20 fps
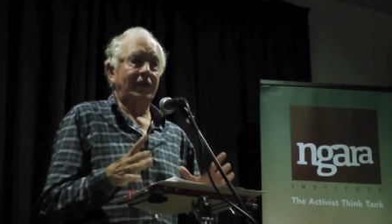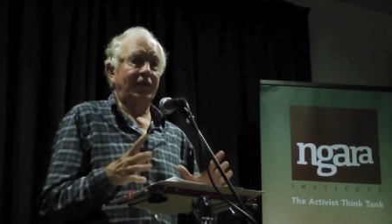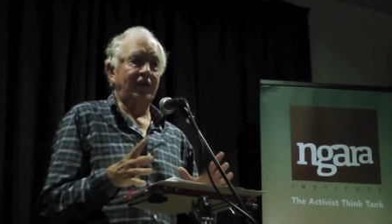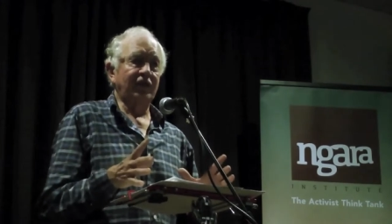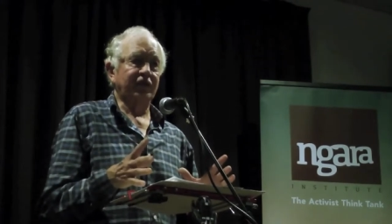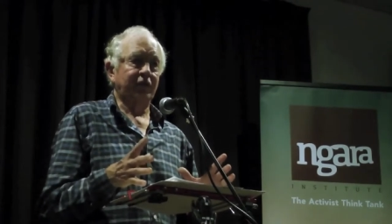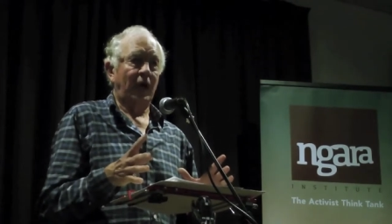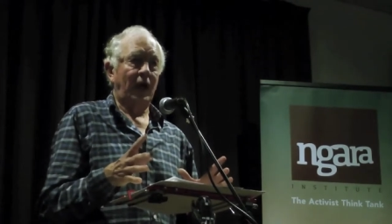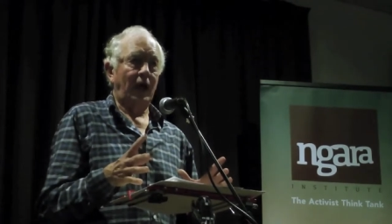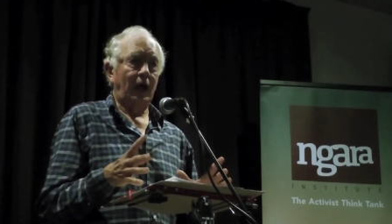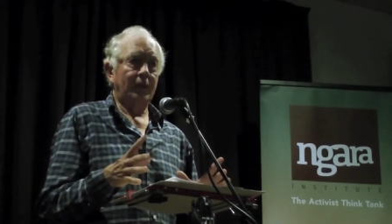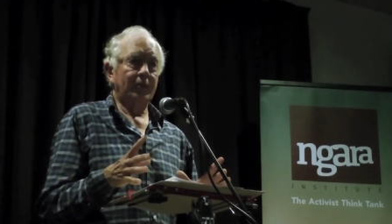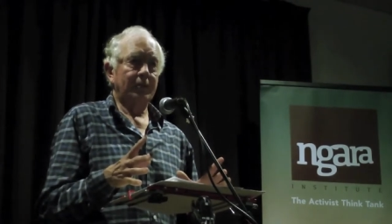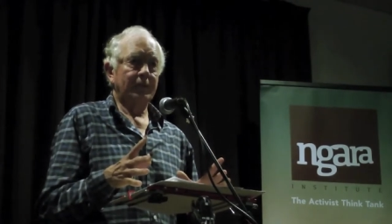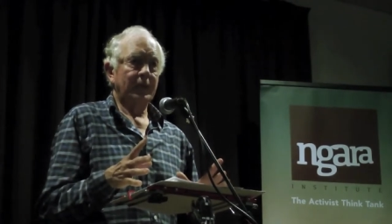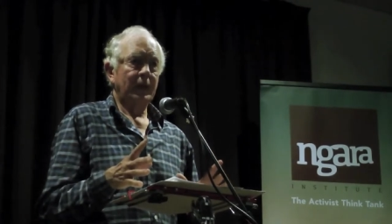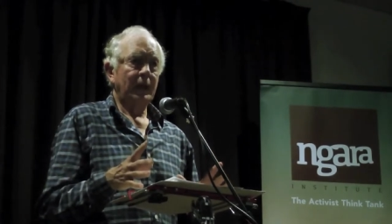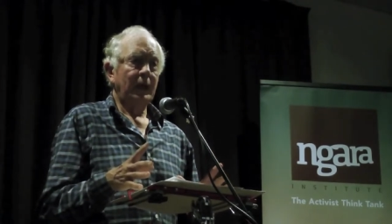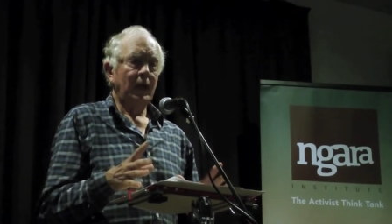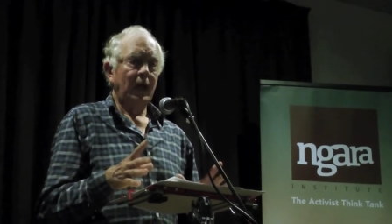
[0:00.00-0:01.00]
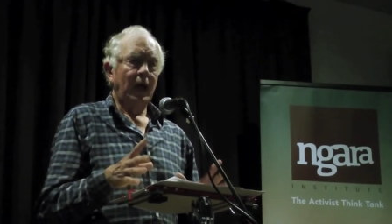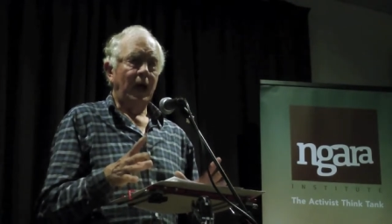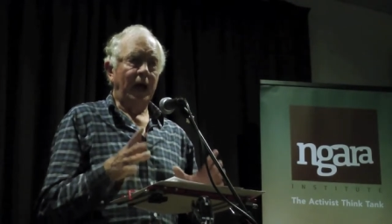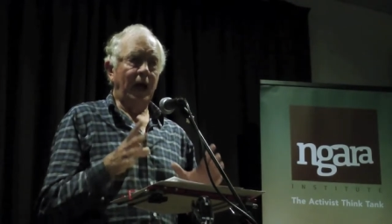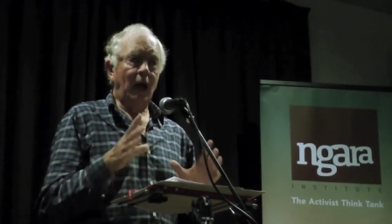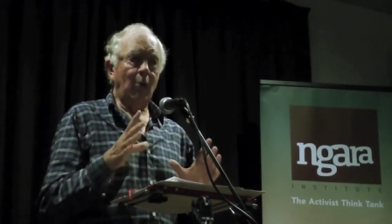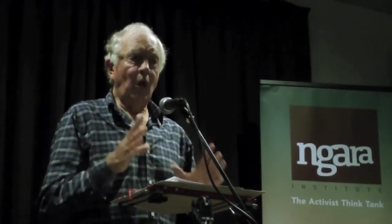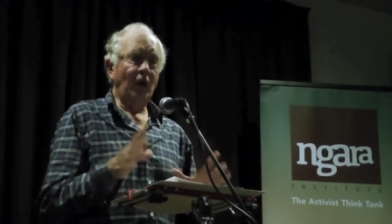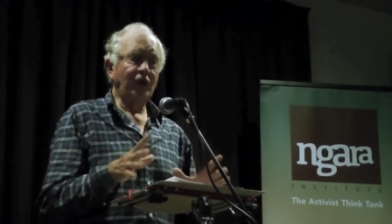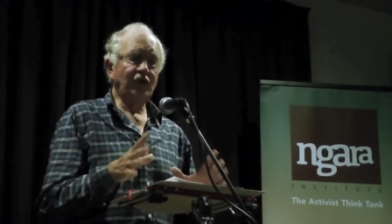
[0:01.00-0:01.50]
of Israel.
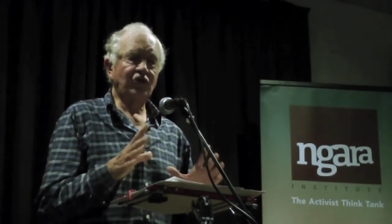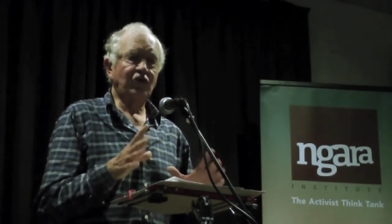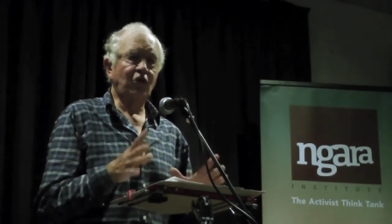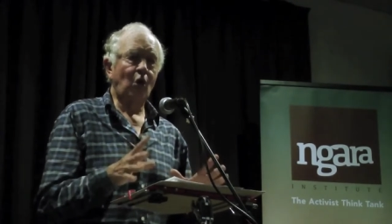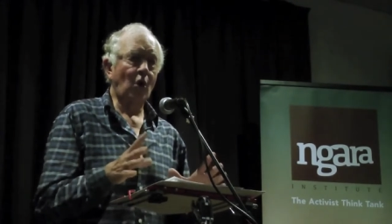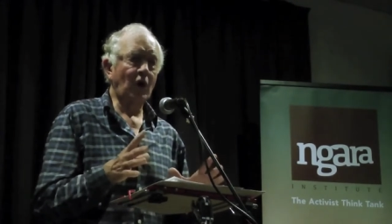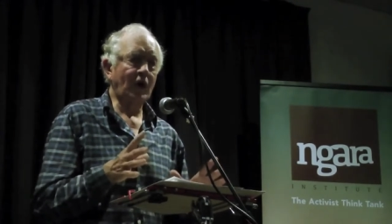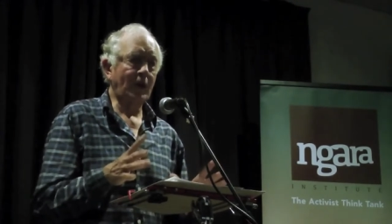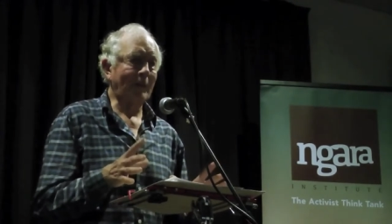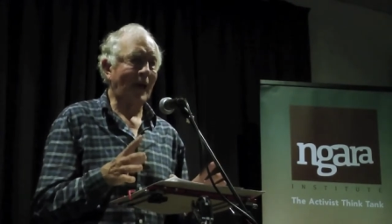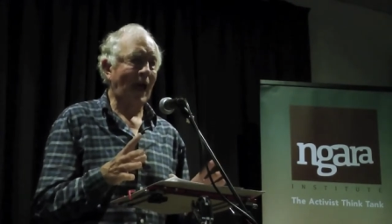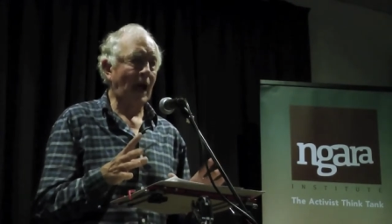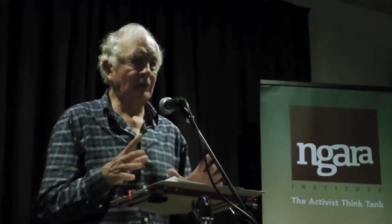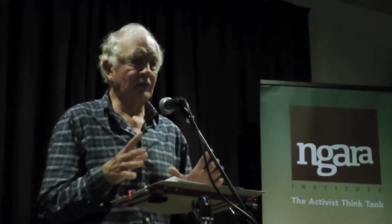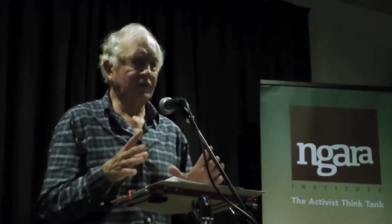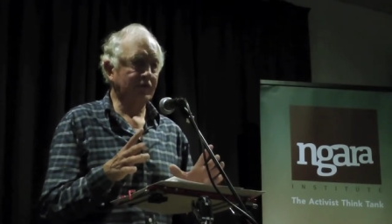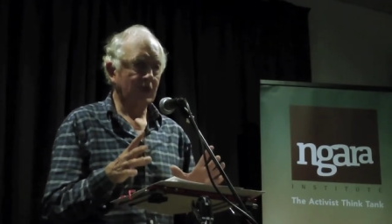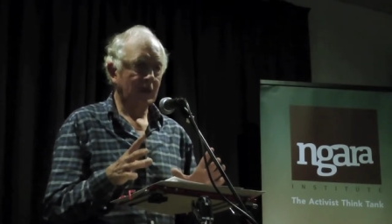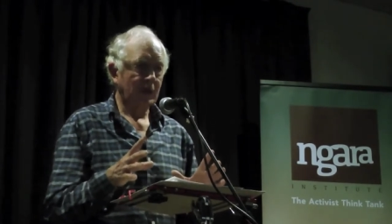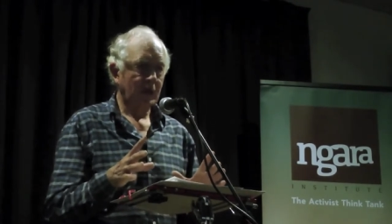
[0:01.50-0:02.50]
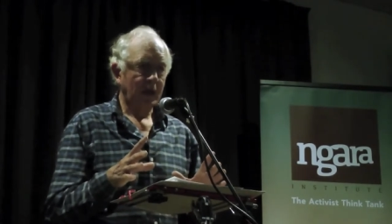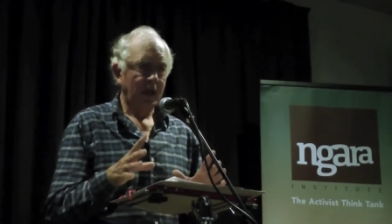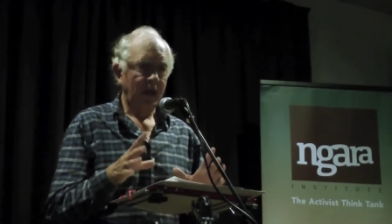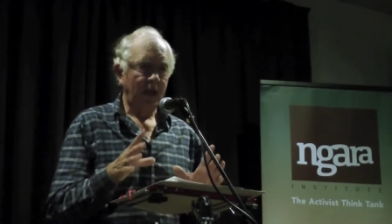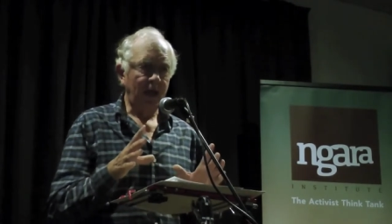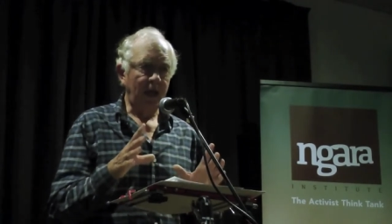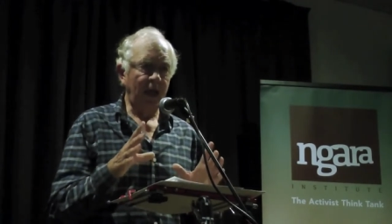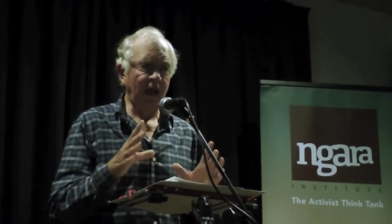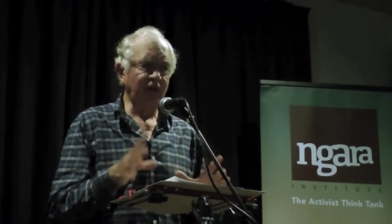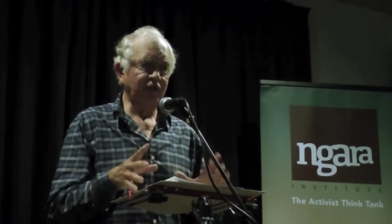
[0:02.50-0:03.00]
And I want to talk about
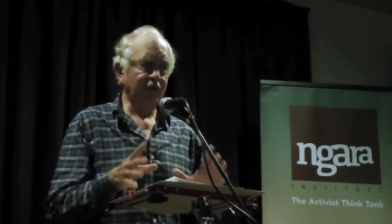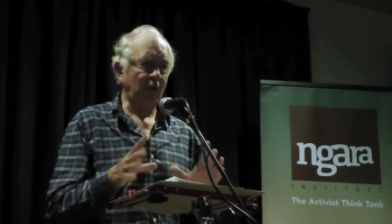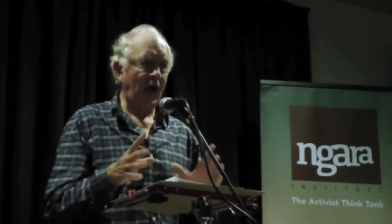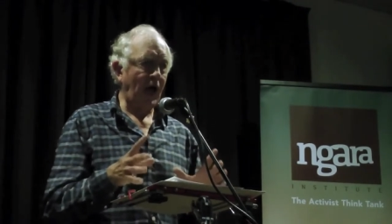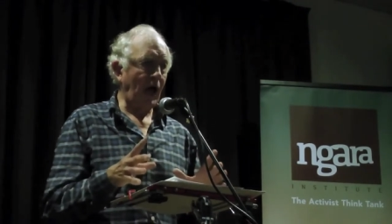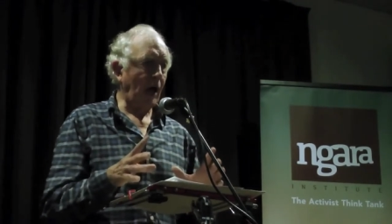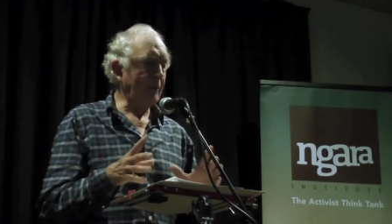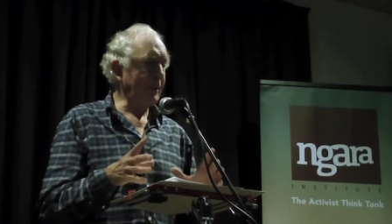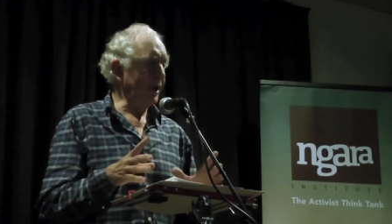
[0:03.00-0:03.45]
Israel